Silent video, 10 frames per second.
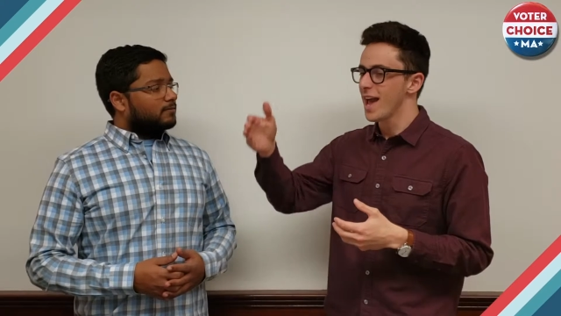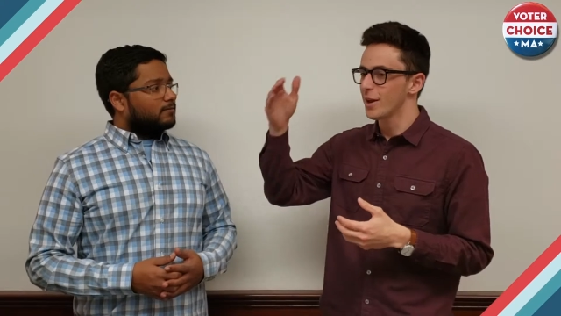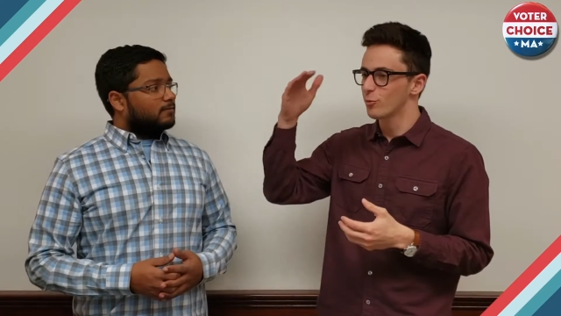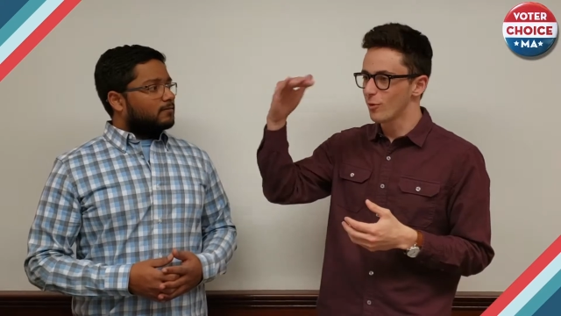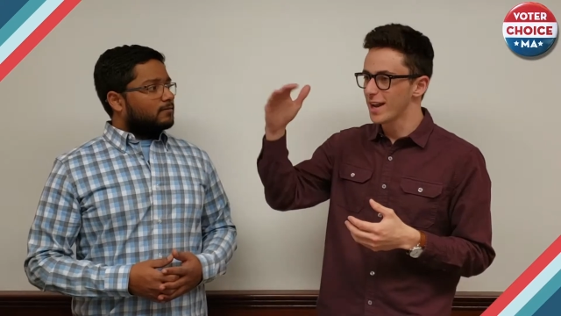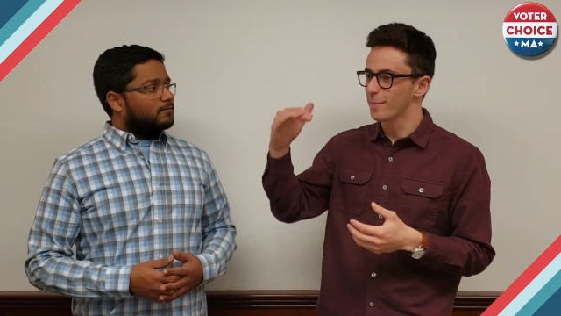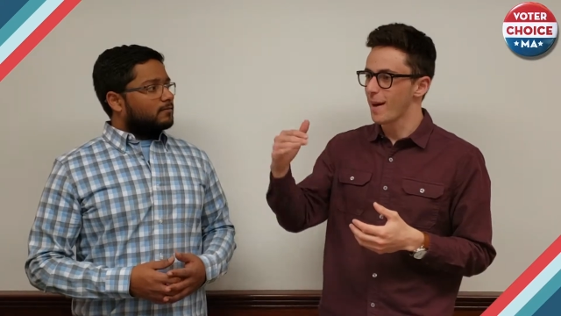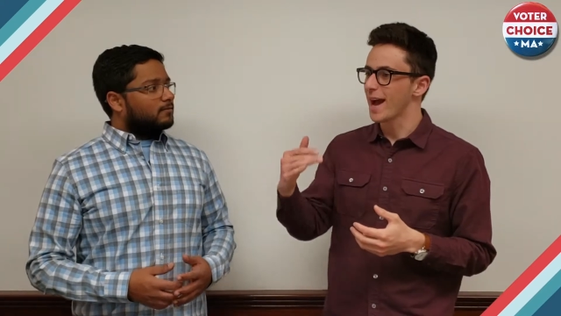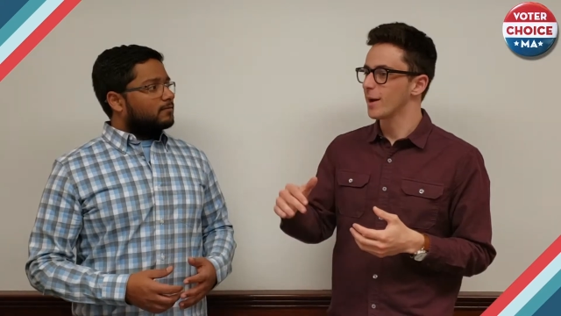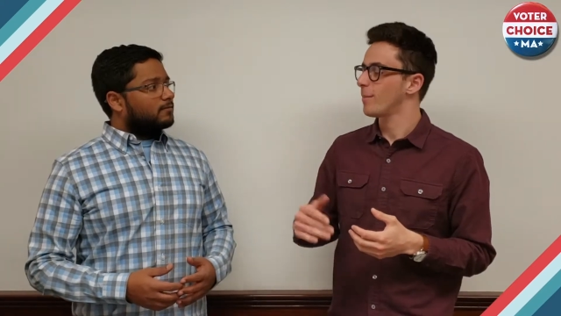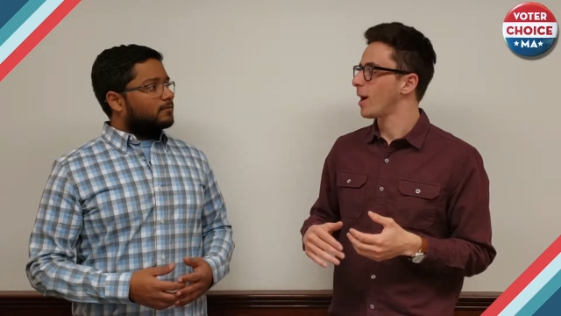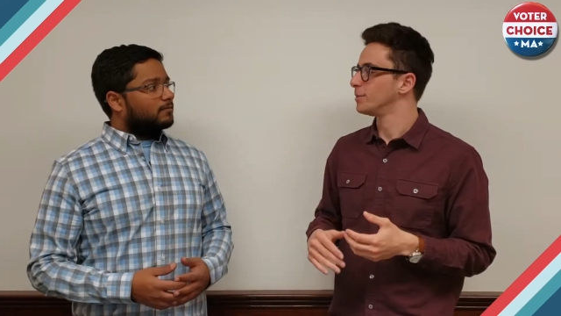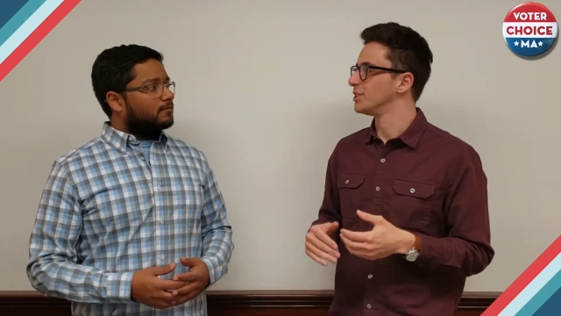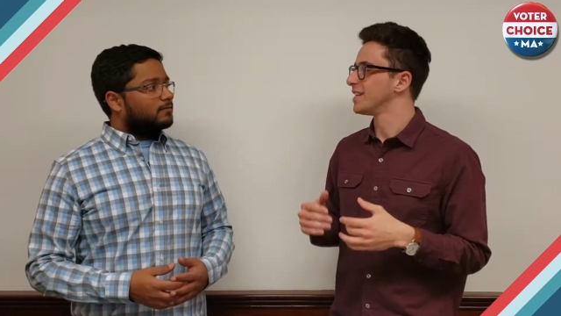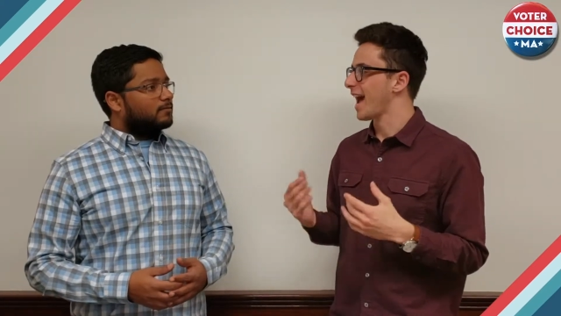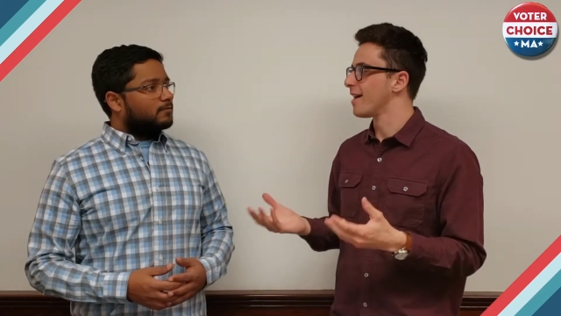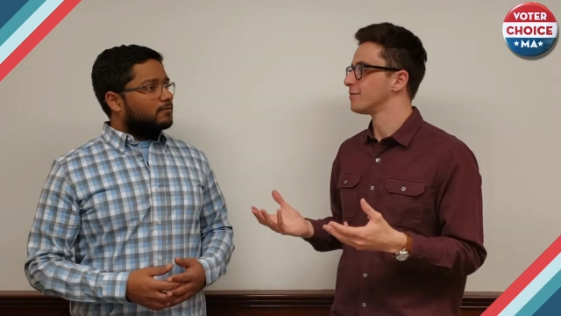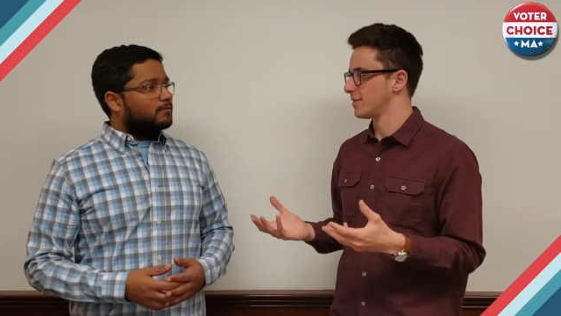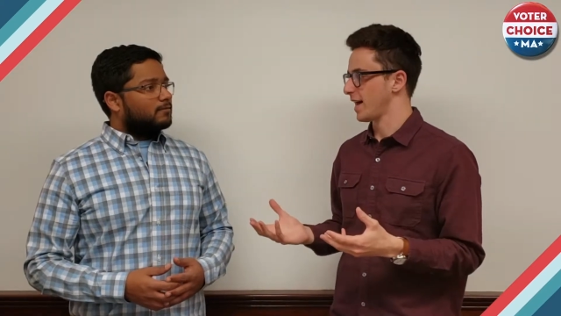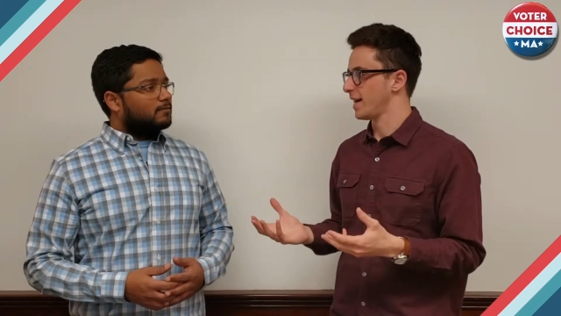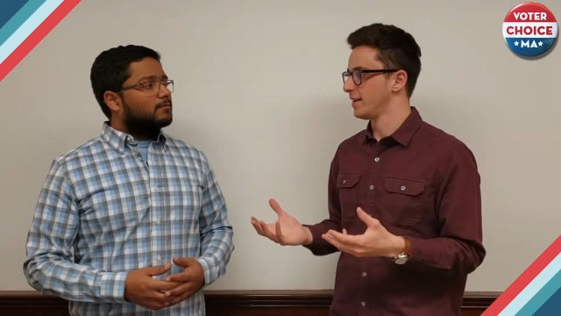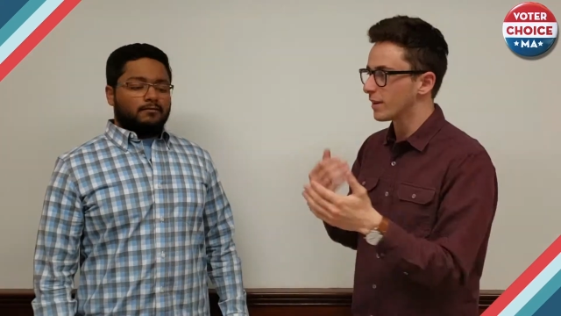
Speaker 1: and rank backup options after that.